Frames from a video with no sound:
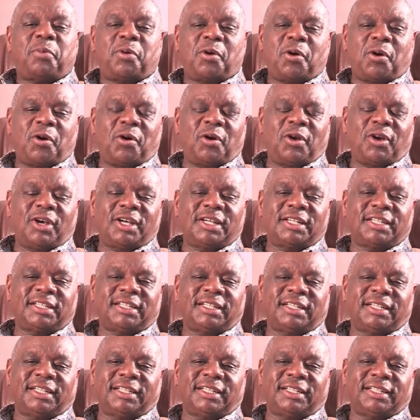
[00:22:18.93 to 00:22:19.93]
Paul
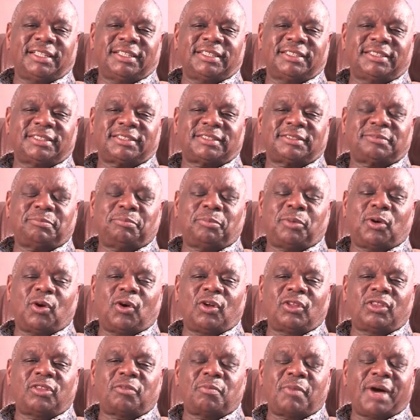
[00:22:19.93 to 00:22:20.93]
is
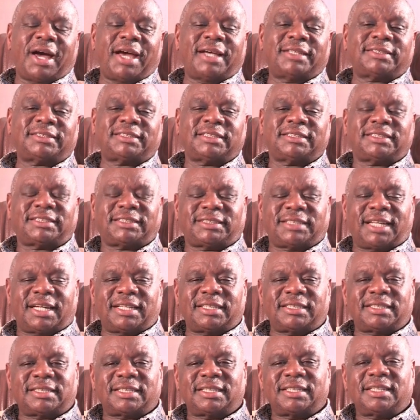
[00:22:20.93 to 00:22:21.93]
both my
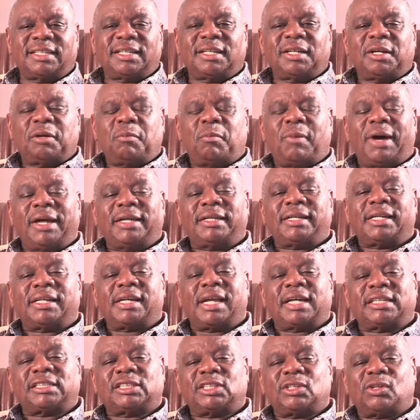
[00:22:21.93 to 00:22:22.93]
assistant, my
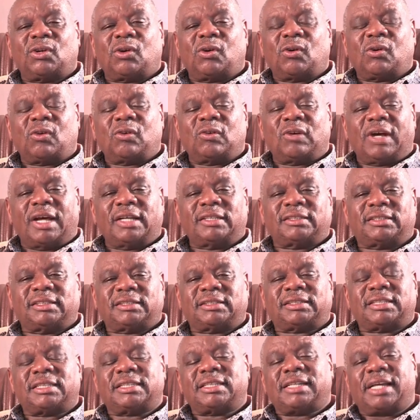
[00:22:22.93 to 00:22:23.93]
international
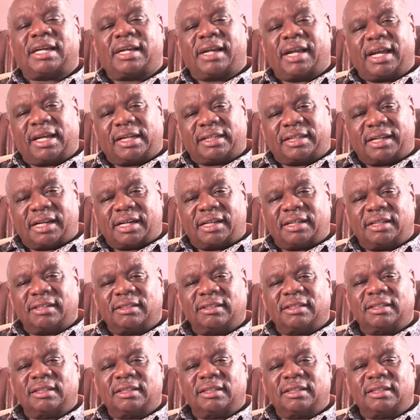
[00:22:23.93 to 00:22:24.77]
assistant director,